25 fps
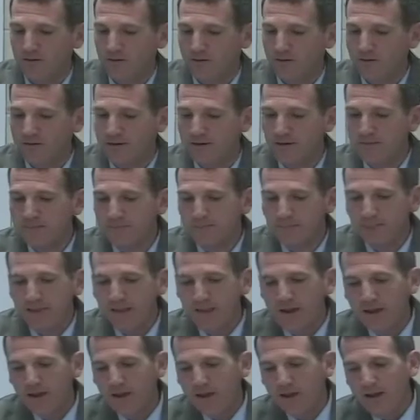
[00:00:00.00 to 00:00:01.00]
Okay.
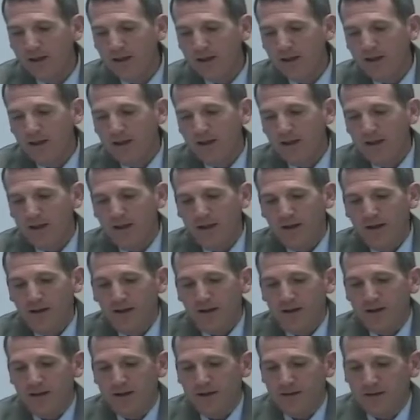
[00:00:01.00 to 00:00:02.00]

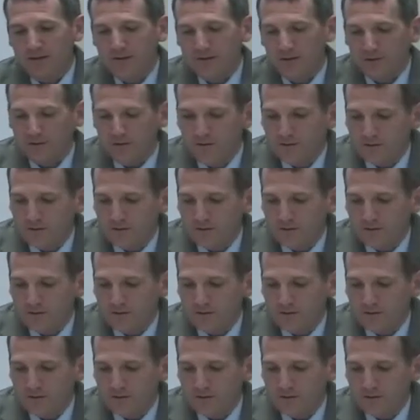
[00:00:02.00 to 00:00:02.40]
Uh,